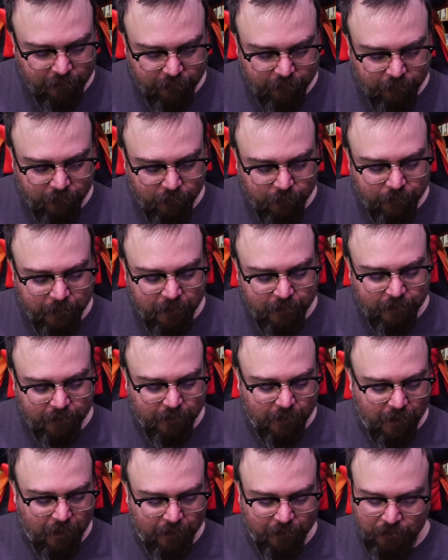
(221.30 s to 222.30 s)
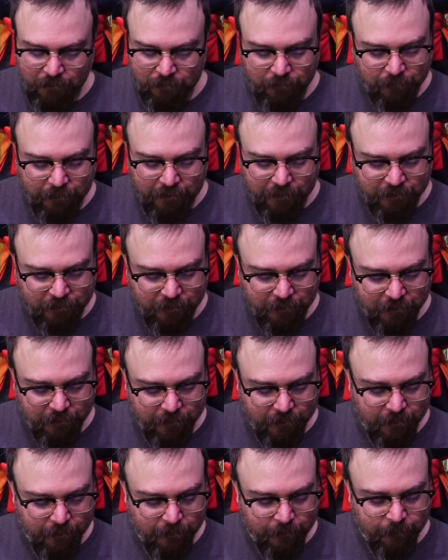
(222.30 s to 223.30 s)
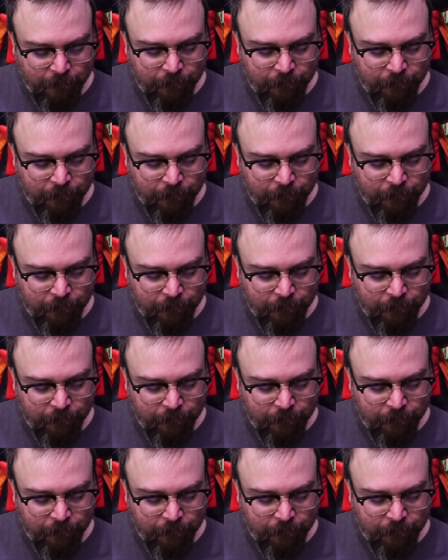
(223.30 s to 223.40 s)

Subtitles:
Bergman did not look reassured.